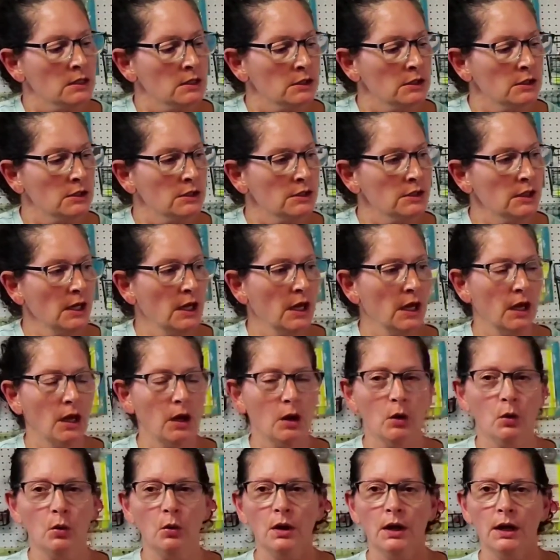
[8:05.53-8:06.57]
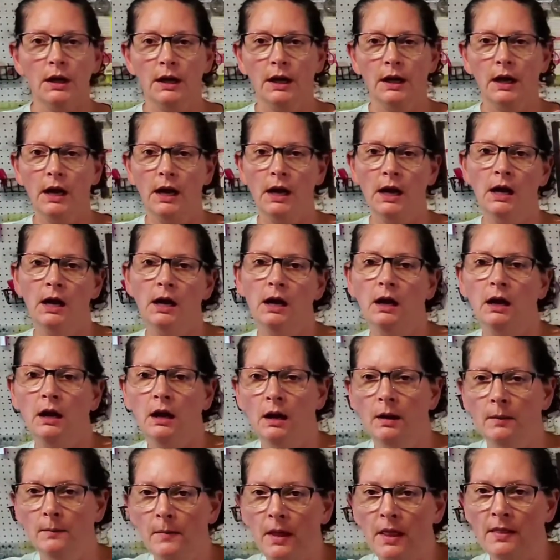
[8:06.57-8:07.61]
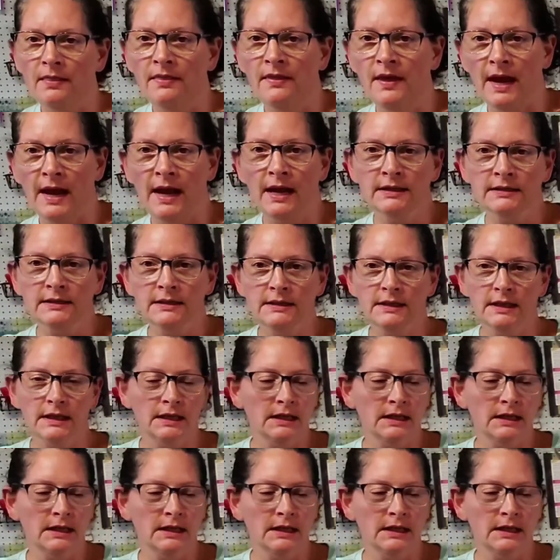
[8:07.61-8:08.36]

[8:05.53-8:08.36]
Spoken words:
So that's